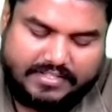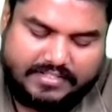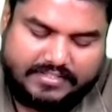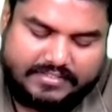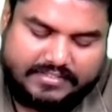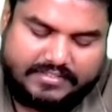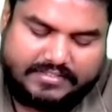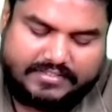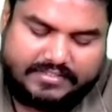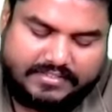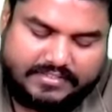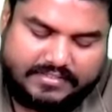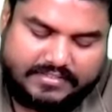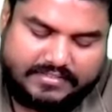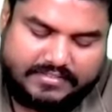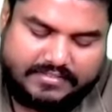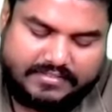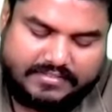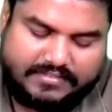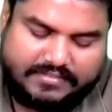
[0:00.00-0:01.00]

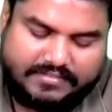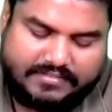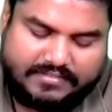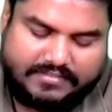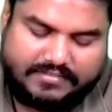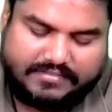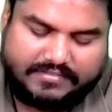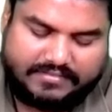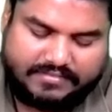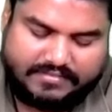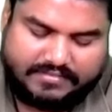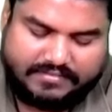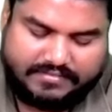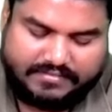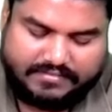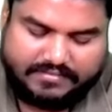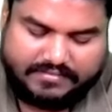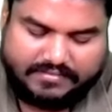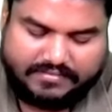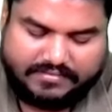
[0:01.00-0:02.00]

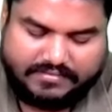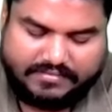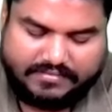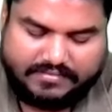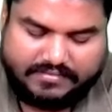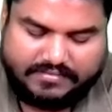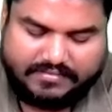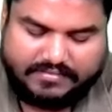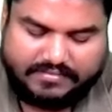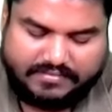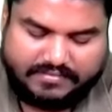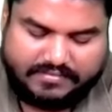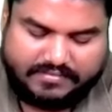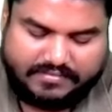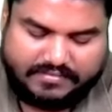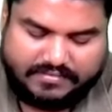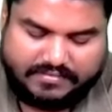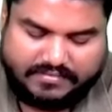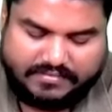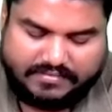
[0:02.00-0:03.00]

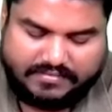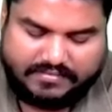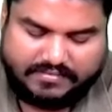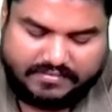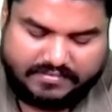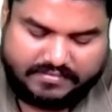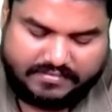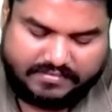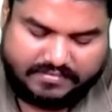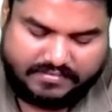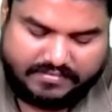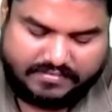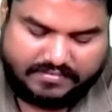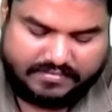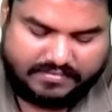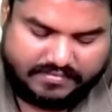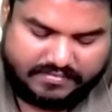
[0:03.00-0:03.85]
[no speech]